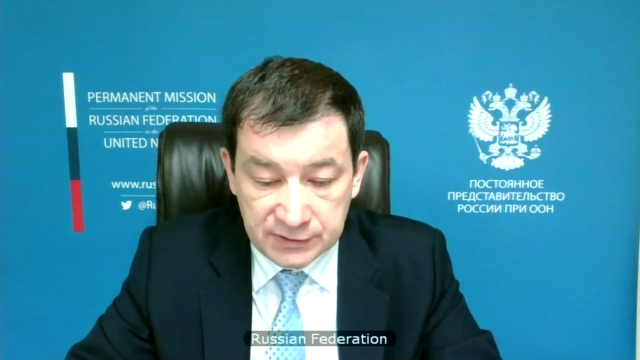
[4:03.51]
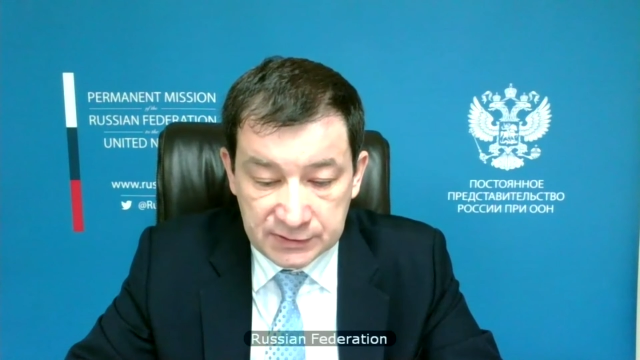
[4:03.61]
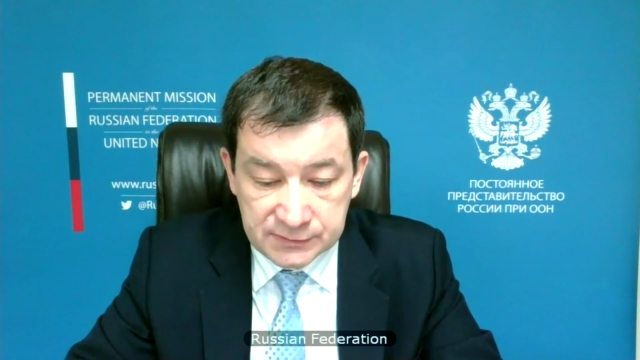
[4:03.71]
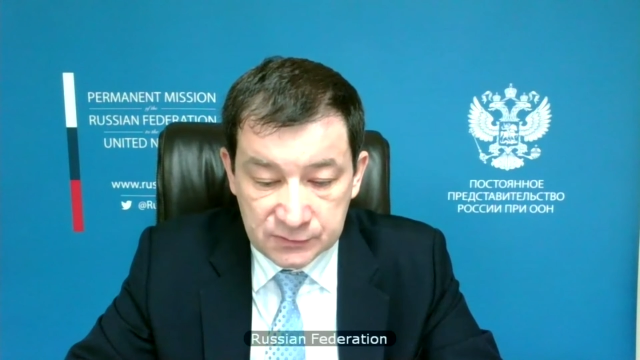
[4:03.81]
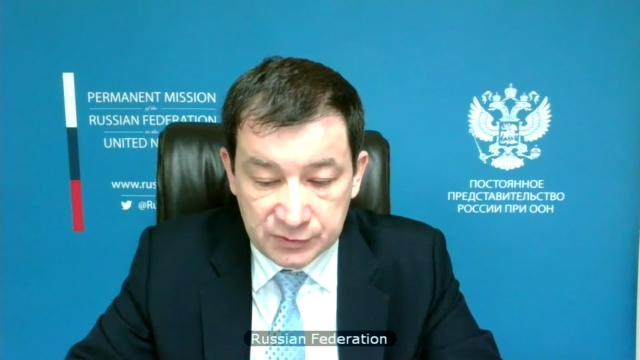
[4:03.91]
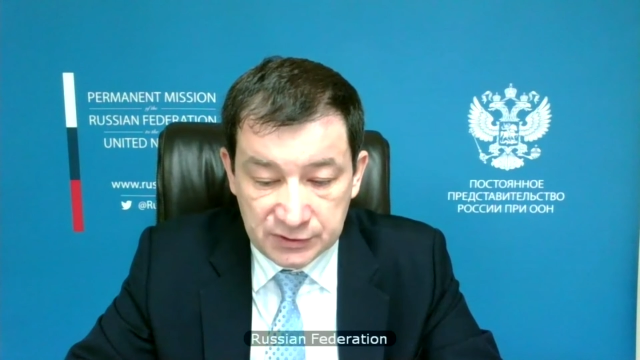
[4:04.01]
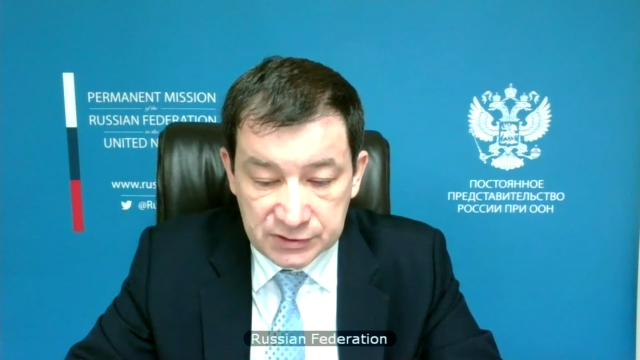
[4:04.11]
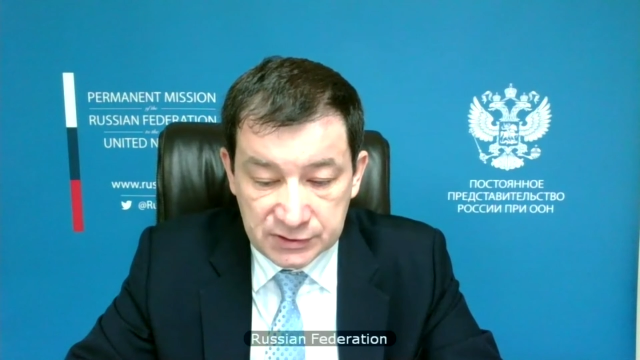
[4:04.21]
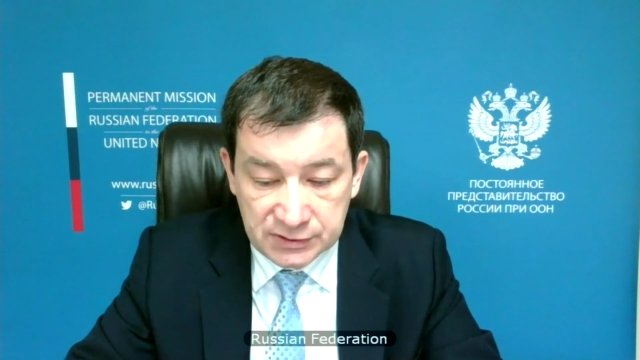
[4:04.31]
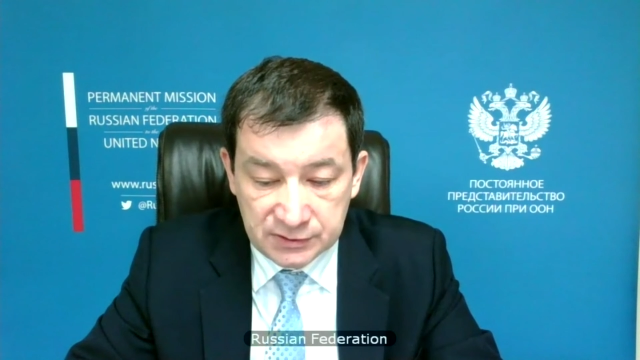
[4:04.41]
We're very concerned
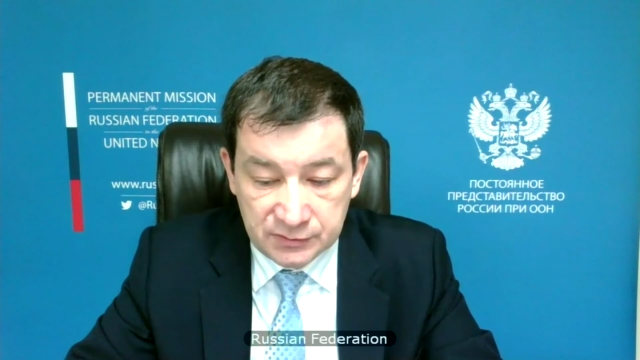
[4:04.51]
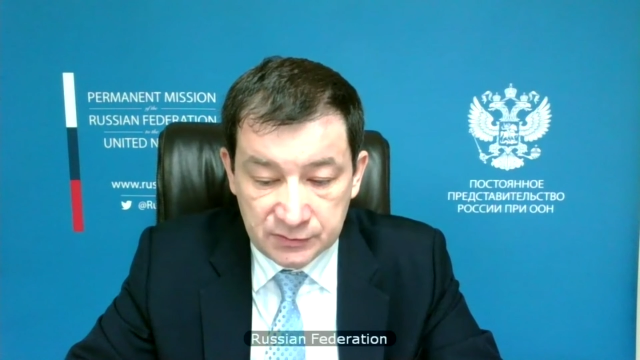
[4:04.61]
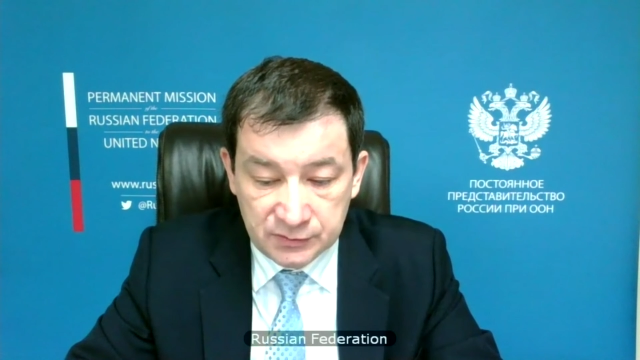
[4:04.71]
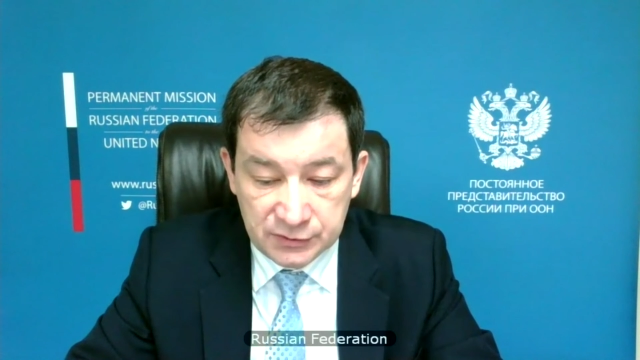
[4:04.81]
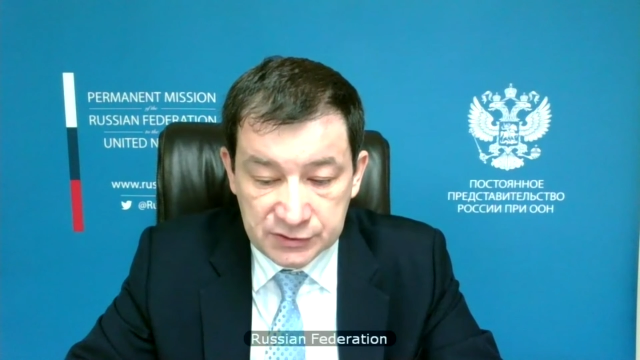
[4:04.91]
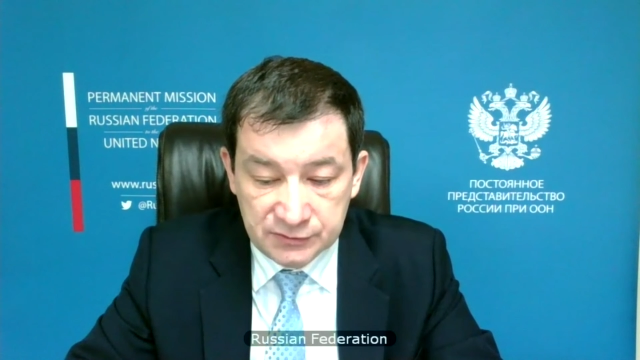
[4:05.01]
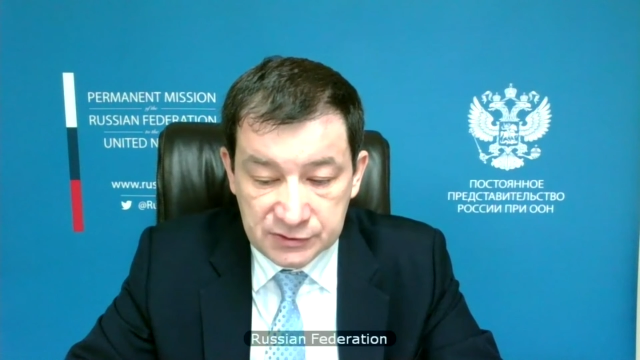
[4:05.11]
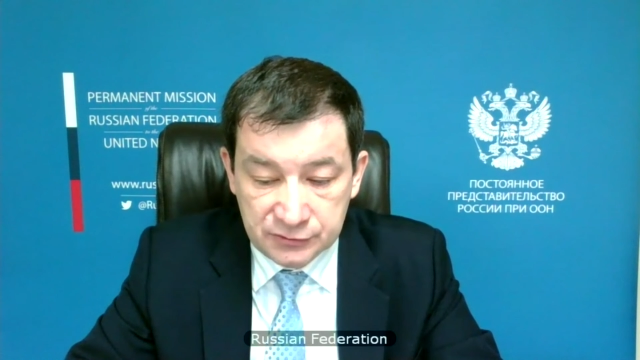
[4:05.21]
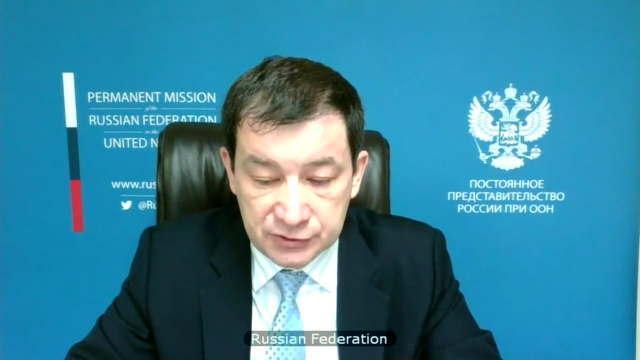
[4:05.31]
by the information about the difficult